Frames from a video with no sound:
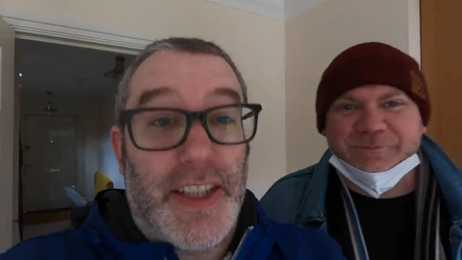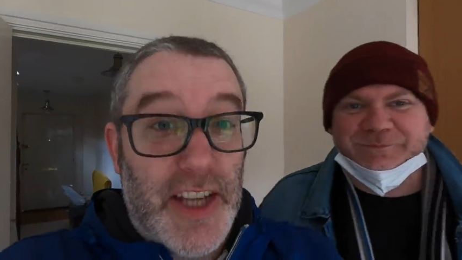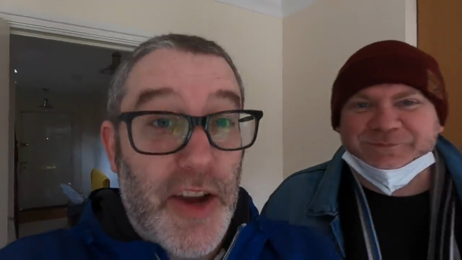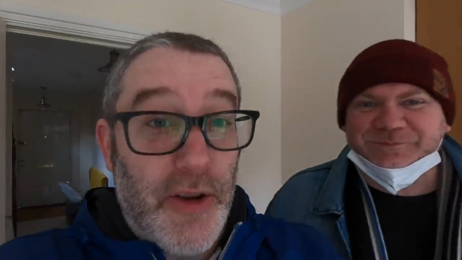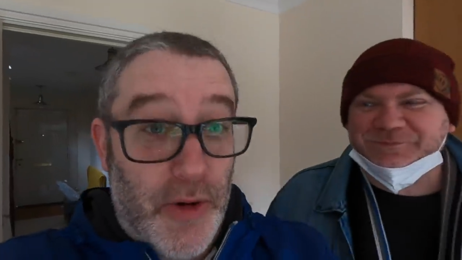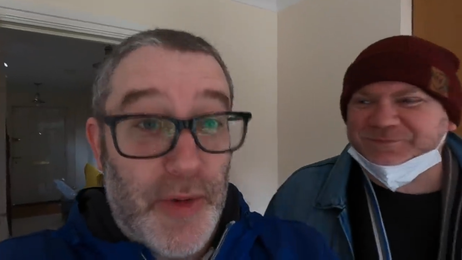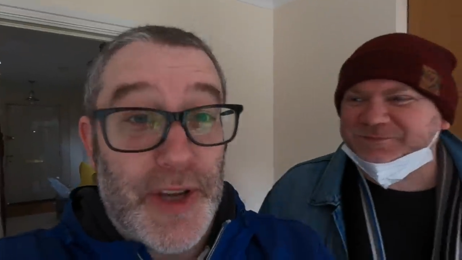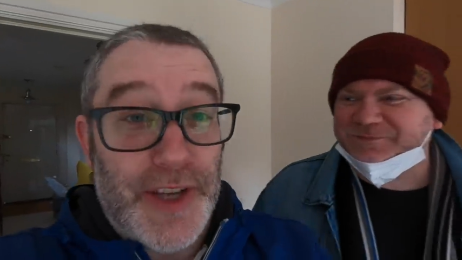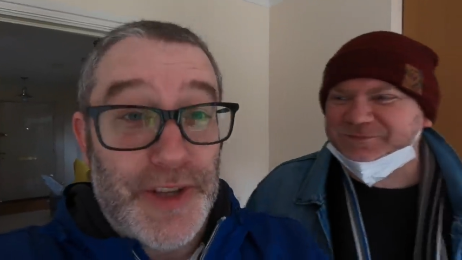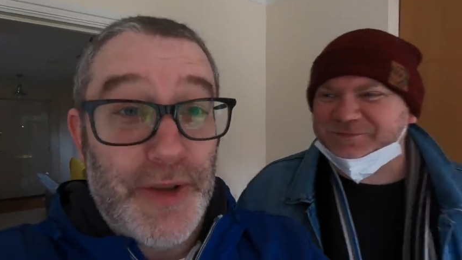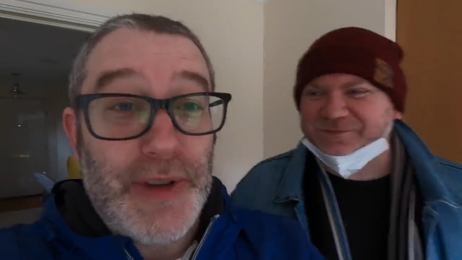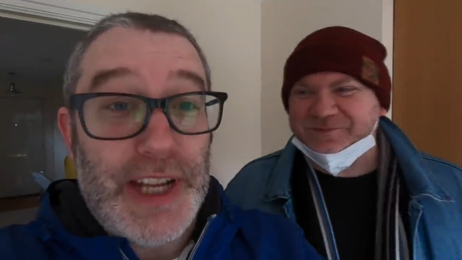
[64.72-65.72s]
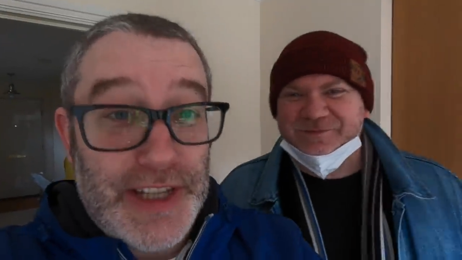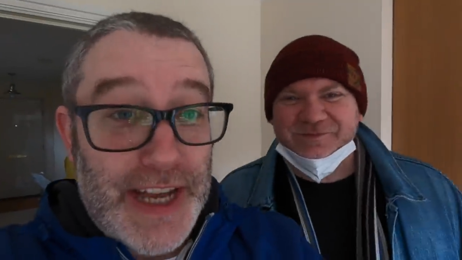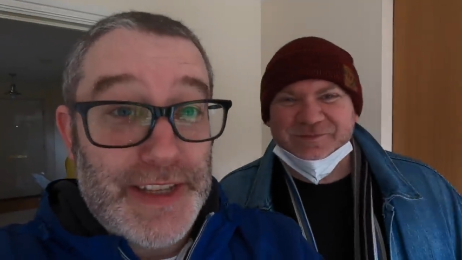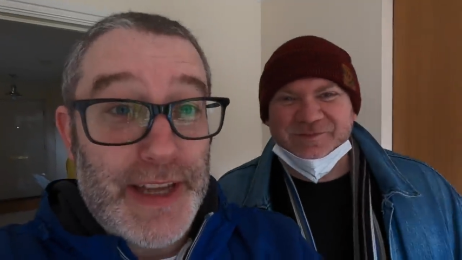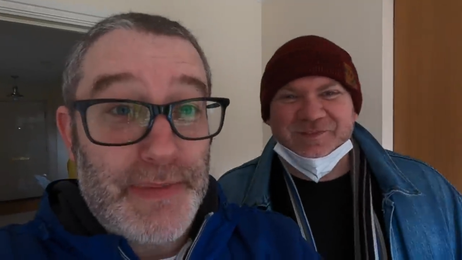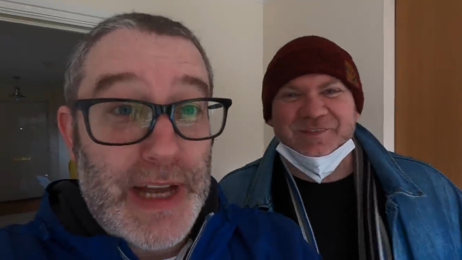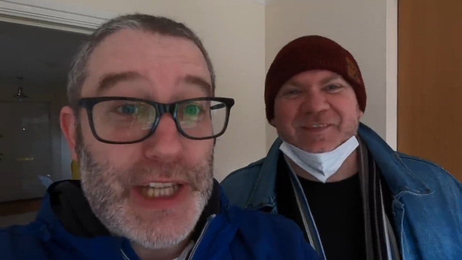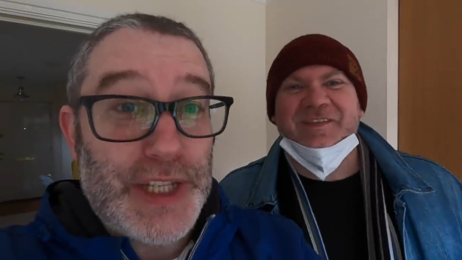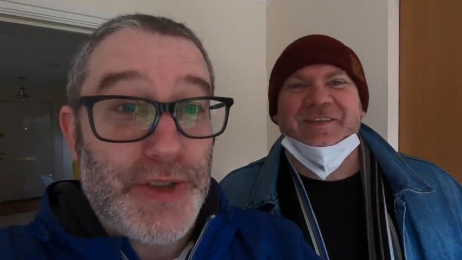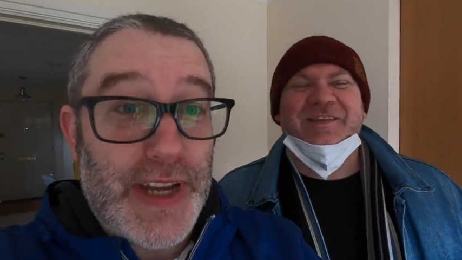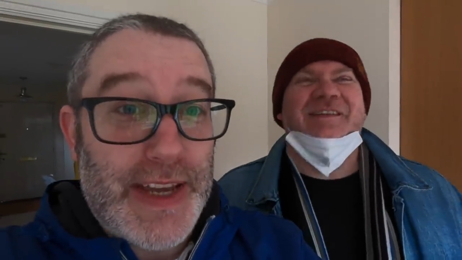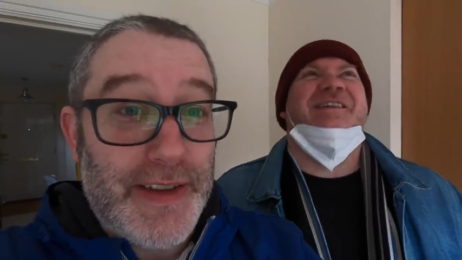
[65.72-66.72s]
Speaker 1: I'll tell you what we're going to do. We're going to change that
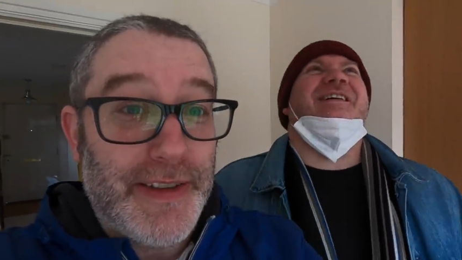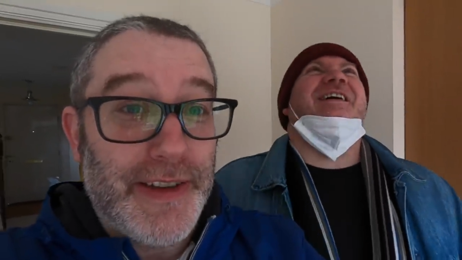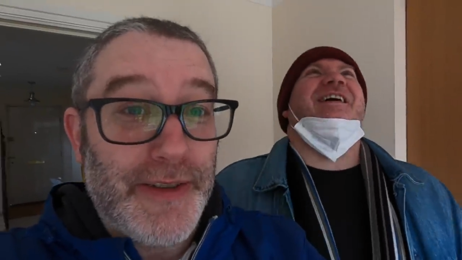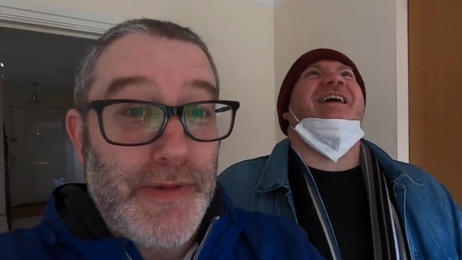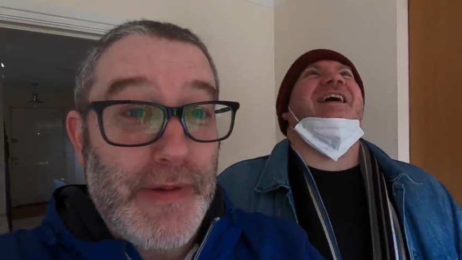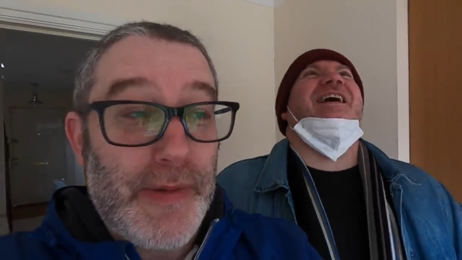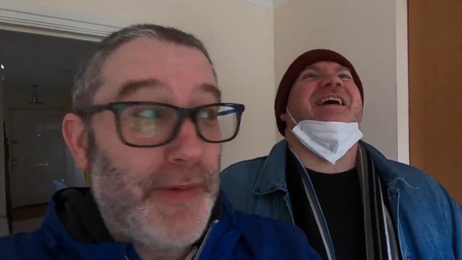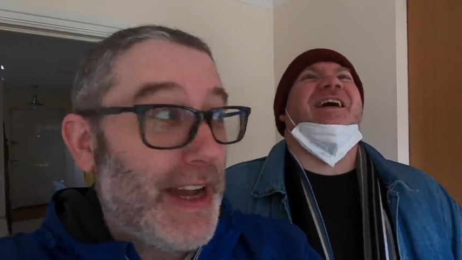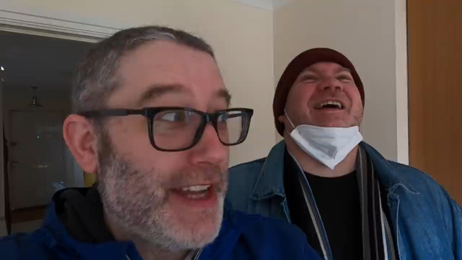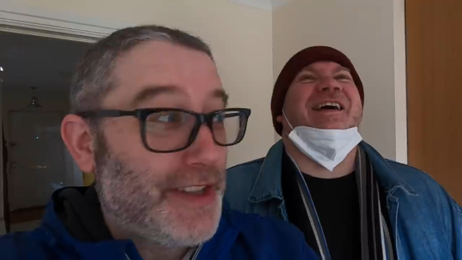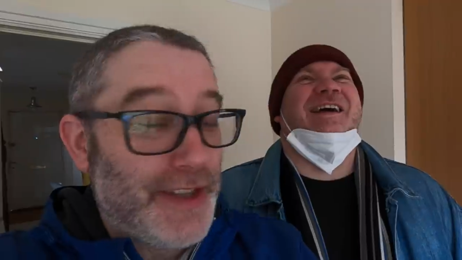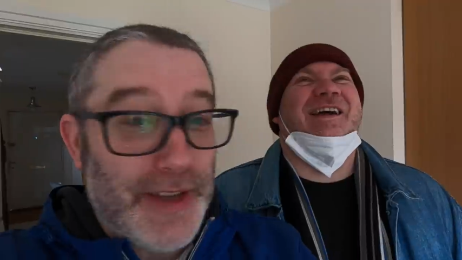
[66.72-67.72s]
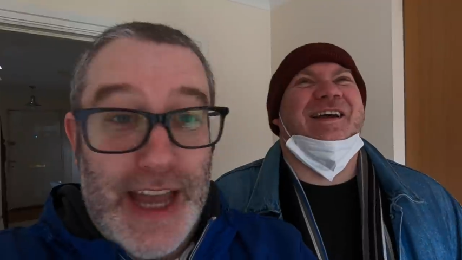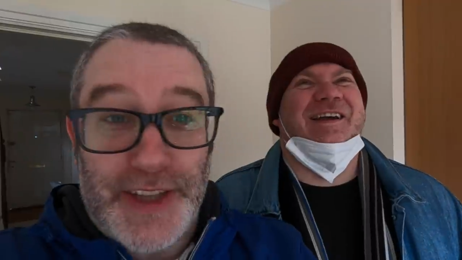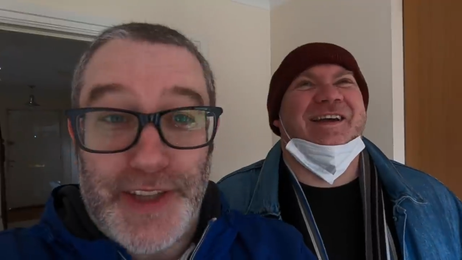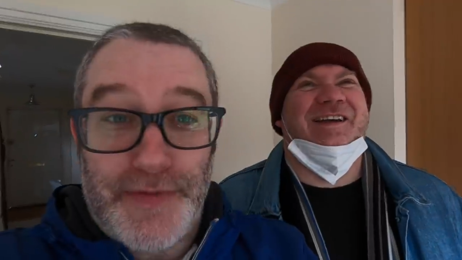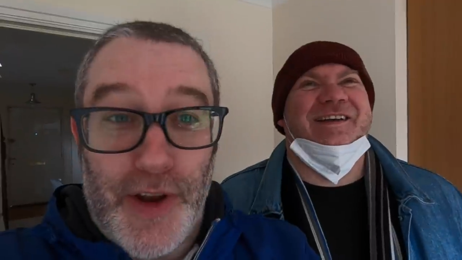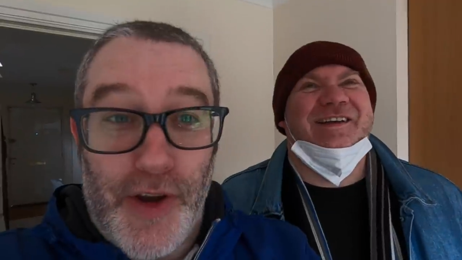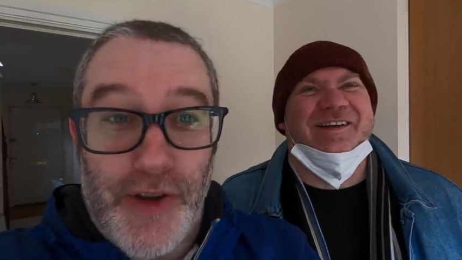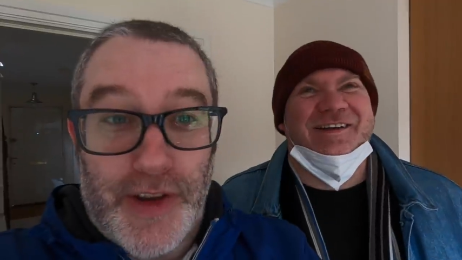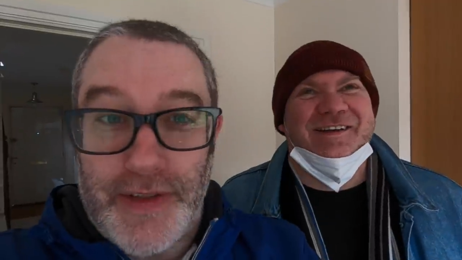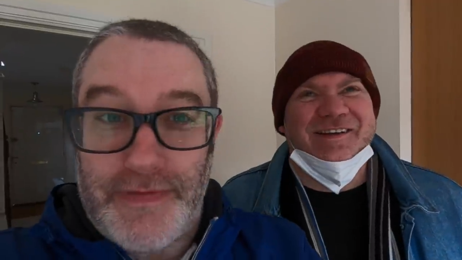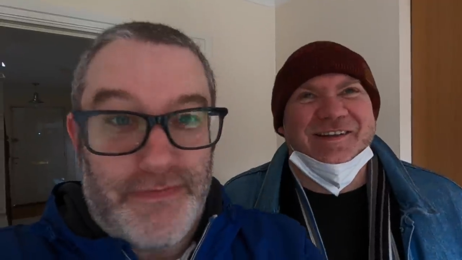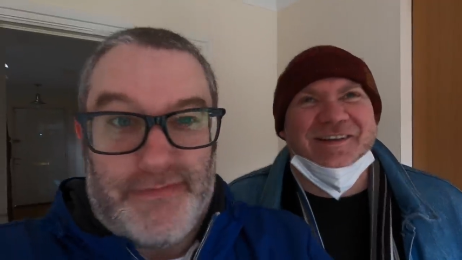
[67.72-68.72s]
battery and remember how to how to
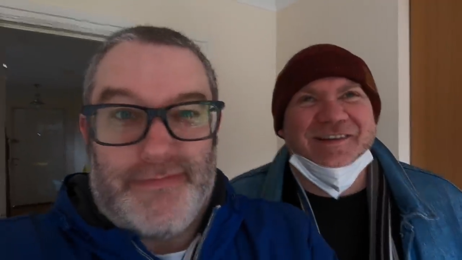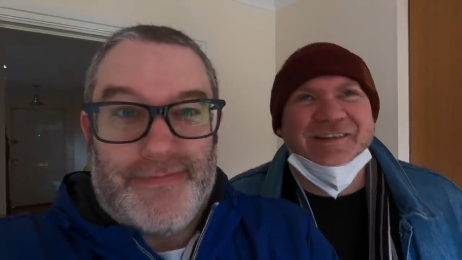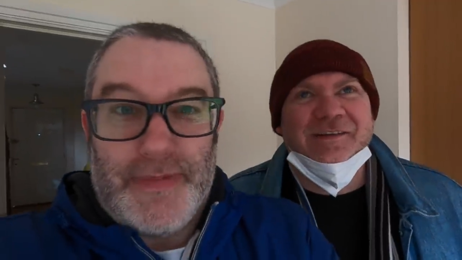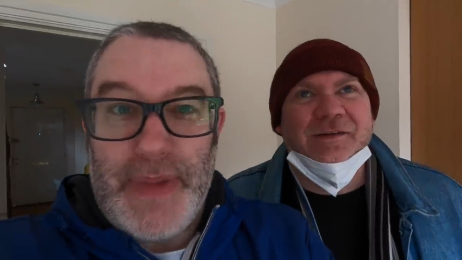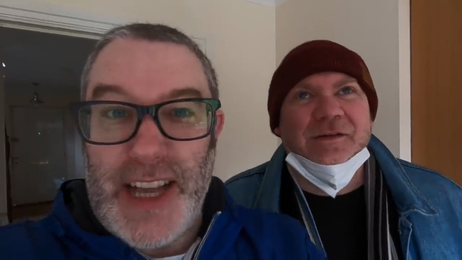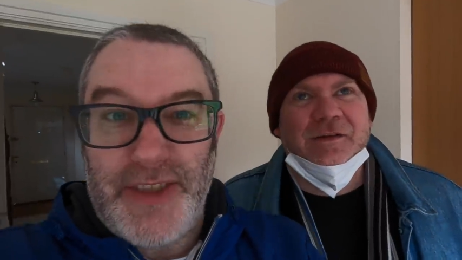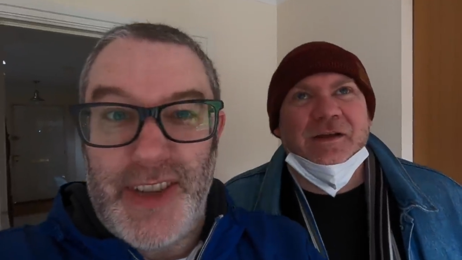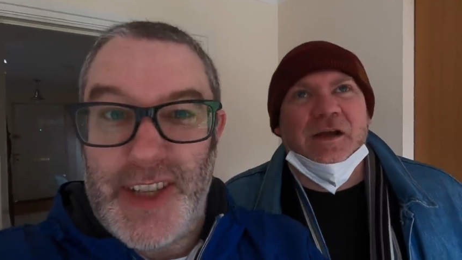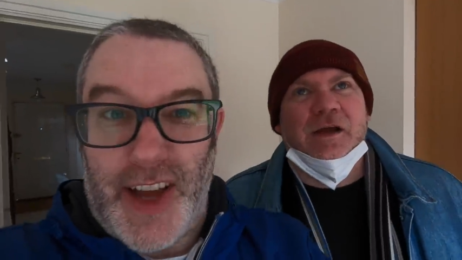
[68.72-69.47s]
vlog. Battery